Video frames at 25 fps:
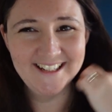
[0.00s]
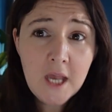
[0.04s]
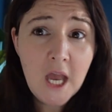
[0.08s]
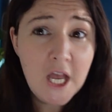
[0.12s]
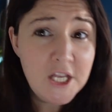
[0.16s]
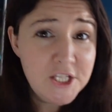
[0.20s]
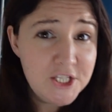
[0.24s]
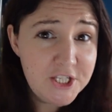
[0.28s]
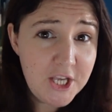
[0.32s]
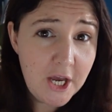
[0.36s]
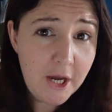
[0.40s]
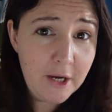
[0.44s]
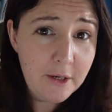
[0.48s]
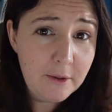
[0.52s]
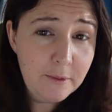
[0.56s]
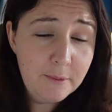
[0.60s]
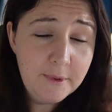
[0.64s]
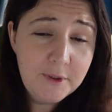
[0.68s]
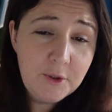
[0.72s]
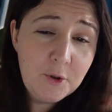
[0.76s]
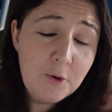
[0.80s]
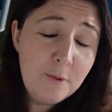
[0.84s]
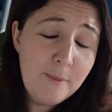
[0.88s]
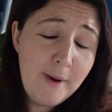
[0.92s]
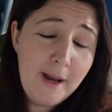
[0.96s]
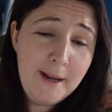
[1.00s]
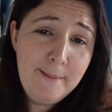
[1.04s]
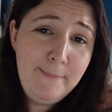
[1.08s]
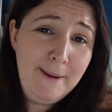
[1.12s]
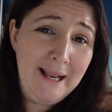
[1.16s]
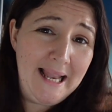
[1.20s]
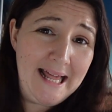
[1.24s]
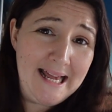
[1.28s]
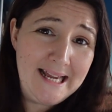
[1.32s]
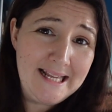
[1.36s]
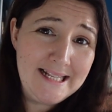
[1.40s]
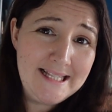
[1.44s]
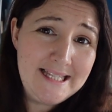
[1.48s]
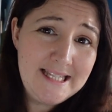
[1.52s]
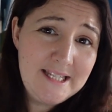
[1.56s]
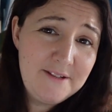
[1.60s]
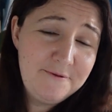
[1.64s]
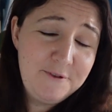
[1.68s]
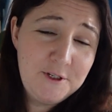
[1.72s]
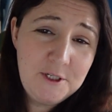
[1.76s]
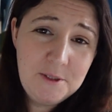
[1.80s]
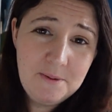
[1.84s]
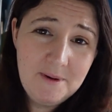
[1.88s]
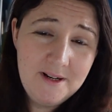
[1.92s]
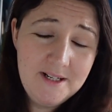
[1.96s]
So with all my plans
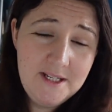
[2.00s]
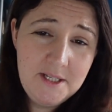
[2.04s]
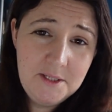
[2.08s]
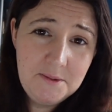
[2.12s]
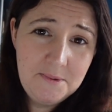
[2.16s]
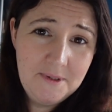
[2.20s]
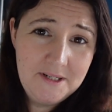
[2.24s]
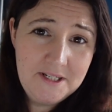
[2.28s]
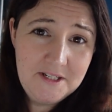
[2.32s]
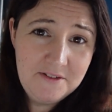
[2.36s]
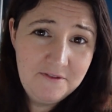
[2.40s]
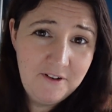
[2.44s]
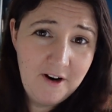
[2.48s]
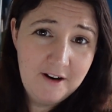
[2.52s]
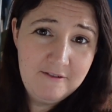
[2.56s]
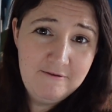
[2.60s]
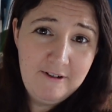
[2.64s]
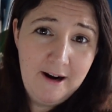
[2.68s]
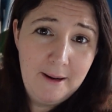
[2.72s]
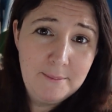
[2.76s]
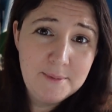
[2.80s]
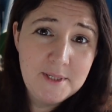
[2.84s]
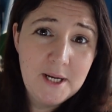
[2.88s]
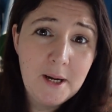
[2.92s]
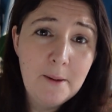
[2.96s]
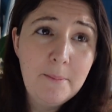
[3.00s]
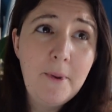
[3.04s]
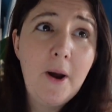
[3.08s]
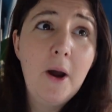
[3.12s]
for 2025 wrapped up,